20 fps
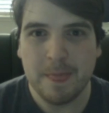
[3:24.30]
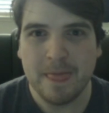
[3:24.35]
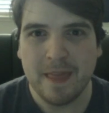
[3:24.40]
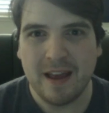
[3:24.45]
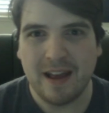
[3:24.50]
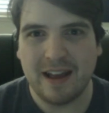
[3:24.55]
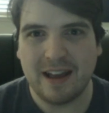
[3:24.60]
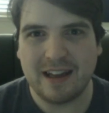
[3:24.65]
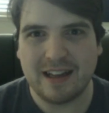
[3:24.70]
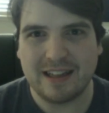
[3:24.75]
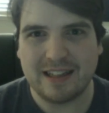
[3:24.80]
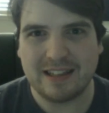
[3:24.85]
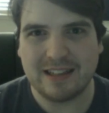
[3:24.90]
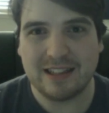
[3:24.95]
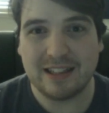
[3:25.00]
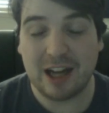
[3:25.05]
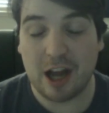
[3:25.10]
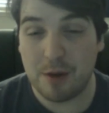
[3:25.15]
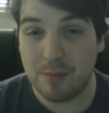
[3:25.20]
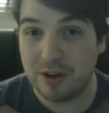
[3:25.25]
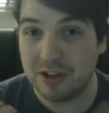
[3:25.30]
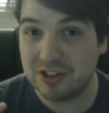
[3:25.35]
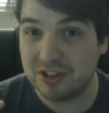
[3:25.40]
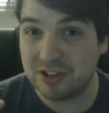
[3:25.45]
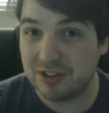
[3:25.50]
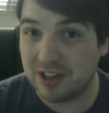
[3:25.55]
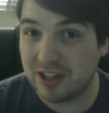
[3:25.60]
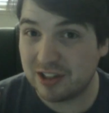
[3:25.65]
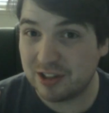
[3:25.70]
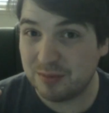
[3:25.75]
I'm
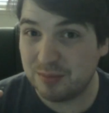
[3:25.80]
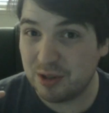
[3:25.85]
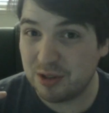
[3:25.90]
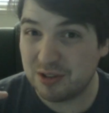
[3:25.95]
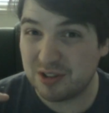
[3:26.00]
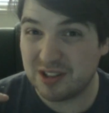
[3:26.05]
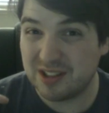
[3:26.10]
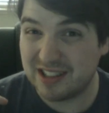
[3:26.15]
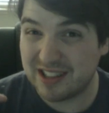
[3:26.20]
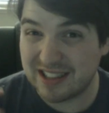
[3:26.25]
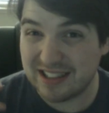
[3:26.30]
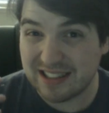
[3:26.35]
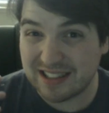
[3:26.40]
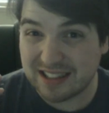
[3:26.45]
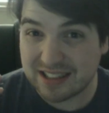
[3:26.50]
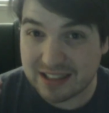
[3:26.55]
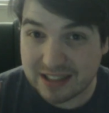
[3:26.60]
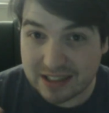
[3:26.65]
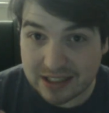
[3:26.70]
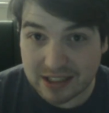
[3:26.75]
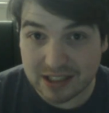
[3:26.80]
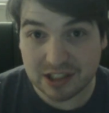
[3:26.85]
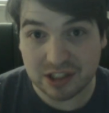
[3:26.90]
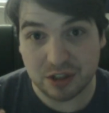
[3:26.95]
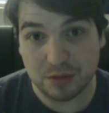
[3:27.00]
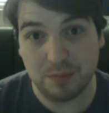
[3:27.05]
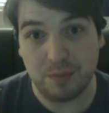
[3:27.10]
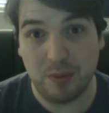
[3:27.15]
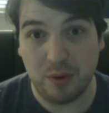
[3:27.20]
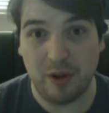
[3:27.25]
also not the most
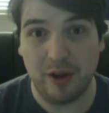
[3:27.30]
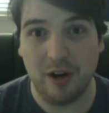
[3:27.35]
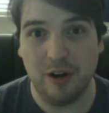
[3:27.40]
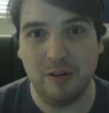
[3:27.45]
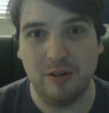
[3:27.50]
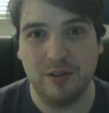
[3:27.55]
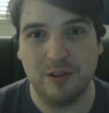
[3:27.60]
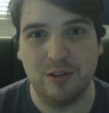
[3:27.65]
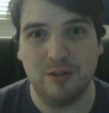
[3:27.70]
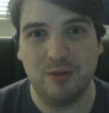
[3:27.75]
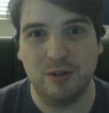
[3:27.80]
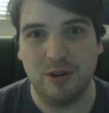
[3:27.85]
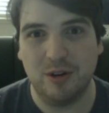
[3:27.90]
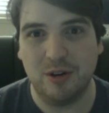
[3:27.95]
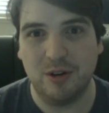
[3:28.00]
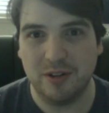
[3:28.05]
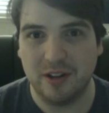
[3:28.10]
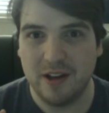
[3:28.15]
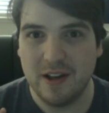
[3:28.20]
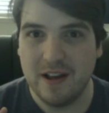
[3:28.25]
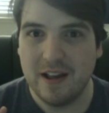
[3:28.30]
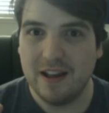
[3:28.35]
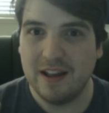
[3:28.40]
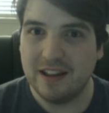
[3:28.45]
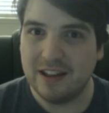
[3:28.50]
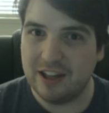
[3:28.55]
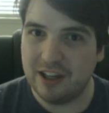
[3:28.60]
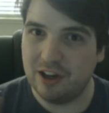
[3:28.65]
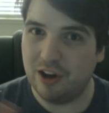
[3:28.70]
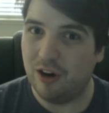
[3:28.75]
consistent player in the world.
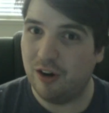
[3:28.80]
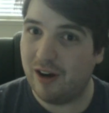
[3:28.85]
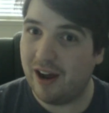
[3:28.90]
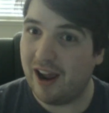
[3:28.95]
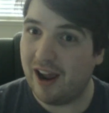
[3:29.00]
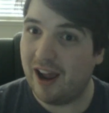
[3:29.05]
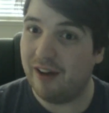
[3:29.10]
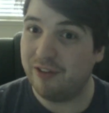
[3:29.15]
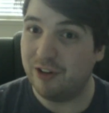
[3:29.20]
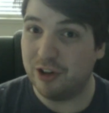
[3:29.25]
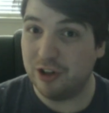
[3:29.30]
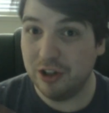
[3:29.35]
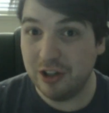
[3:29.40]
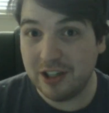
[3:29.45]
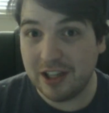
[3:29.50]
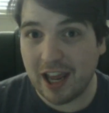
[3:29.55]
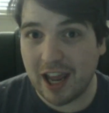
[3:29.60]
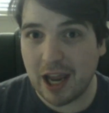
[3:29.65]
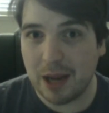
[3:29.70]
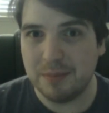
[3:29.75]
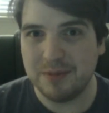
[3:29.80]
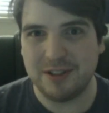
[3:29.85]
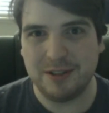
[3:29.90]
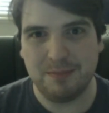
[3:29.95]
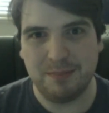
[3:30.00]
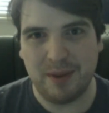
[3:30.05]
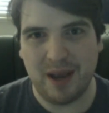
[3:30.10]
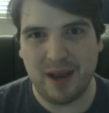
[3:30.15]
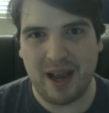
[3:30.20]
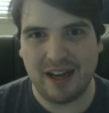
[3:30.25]
You know, I have good games
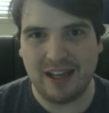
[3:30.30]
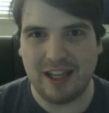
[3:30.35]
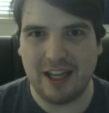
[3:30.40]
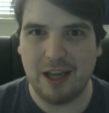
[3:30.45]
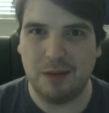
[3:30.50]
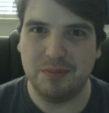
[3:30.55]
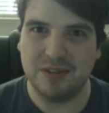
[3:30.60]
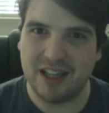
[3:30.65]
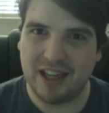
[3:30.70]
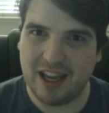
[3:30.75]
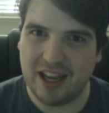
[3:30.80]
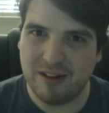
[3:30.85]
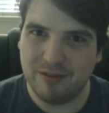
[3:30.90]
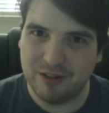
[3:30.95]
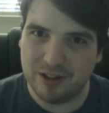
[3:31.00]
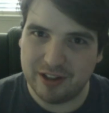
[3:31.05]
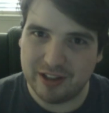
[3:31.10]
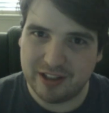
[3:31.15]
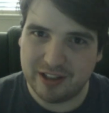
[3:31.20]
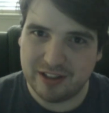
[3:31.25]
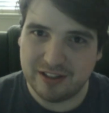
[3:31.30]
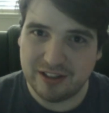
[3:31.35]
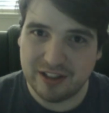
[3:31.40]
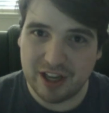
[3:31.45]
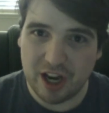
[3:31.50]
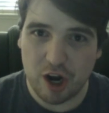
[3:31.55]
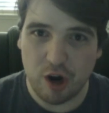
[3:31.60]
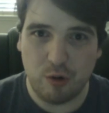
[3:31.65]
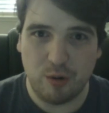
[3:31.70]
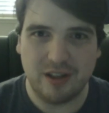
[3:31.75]
and bad games. I can't really
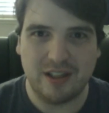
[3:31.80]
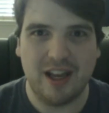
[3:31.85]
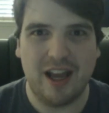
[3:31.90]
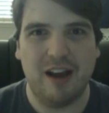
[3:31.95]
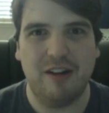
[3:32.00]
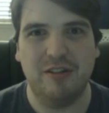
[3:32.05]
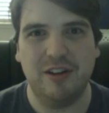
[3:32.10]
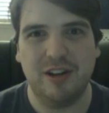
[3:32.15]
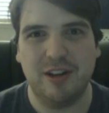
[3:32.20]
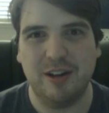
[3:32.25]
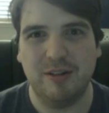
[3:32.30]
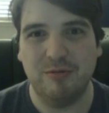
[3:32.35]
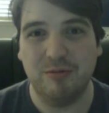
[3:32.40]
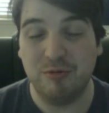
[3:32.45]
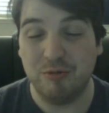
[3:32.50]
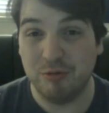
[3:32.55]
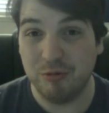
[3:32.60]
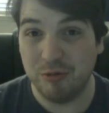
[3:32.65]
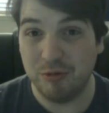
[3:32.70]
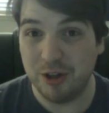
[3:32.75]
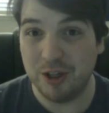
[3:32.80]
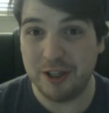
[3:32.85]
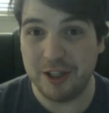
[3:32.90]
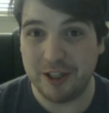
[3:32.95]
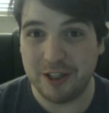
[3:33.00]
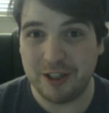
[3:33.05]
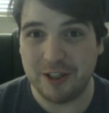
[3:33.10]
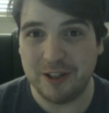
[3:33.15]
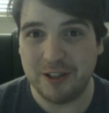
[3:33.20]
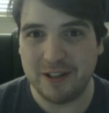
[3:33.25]
narrow it down to get
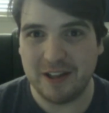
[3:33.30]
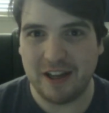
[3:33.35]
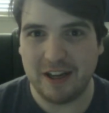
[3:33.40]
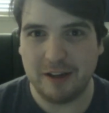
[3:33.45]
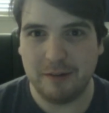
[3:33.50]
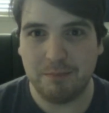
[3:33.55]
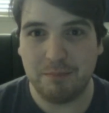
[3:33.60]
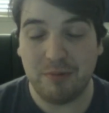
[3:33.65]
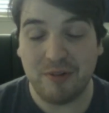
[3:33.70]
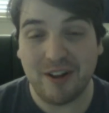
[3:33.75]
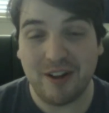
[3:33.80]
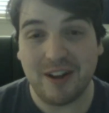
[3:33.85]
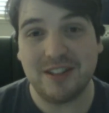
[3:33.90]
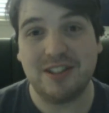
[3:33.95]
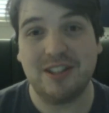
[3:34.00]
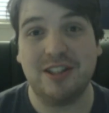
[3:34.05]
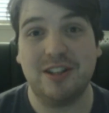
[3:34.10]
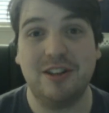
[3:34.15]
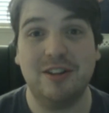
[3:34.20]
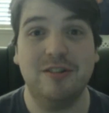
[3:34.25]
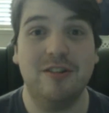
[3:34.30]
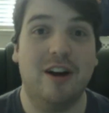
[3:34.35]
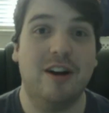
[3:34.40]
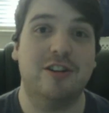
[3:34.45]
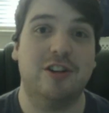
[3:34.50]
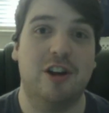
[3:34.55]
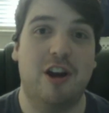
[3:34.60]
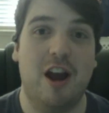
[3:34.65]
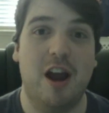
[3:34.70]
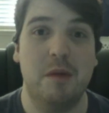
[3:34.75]
really good at it. Plus, there are
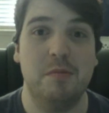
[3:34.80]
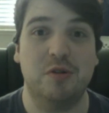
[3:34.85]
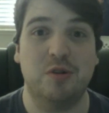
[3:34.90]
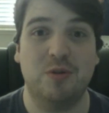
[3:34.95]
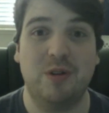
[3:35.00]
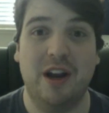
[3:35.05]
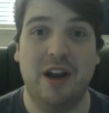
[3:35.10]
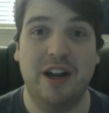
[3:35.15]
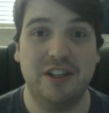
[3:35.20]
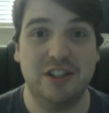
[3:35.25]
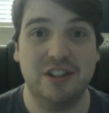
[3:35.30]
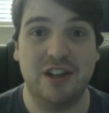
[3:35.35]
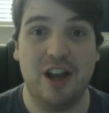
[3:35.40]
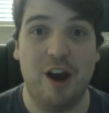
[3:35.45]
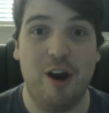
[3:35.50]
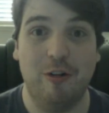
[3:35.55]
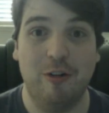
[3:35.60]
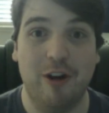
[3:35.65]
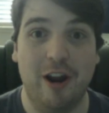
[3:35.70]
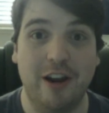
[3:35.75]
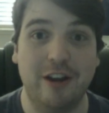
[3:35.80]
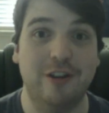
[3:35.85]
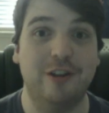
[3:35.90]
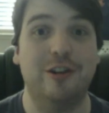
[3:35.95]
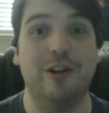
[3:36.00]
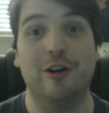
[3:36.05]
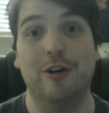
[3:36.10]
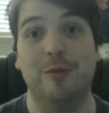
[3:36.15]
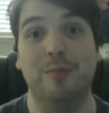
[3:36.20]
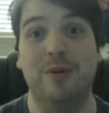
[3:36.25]
times when I just outright
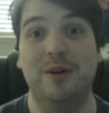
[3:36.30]
derp.